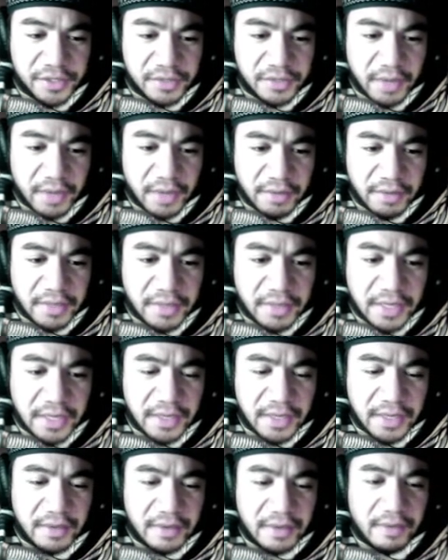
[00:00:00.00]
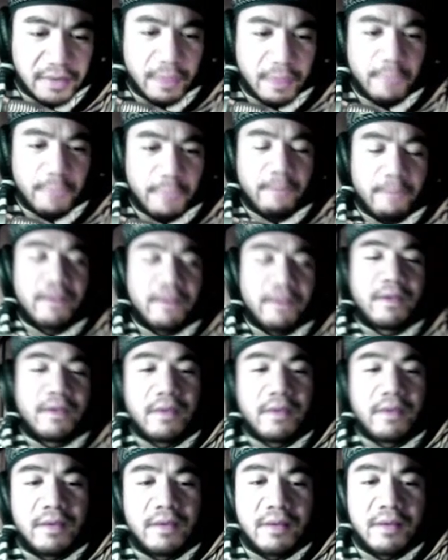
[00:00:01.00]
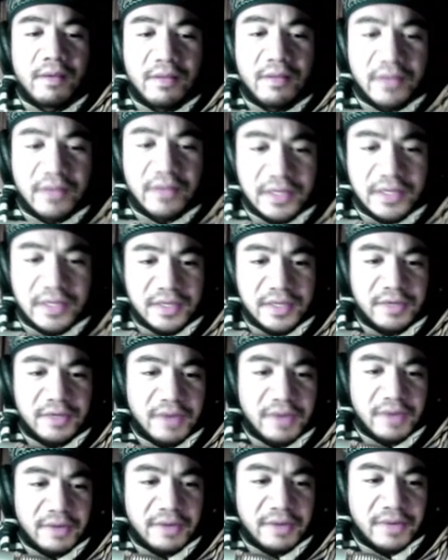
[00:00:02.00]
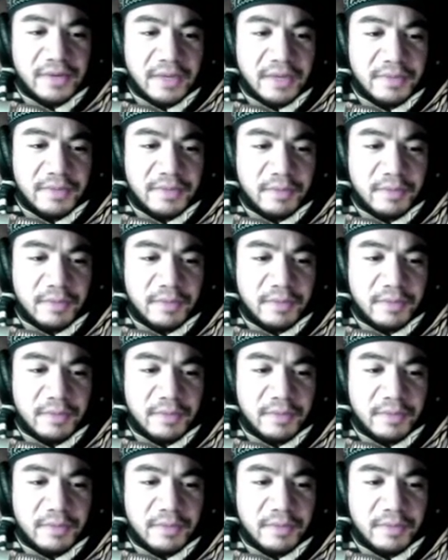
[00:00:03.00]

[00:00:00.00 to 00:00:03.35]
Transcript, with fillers: O Adonai. Listen, O Adonai, be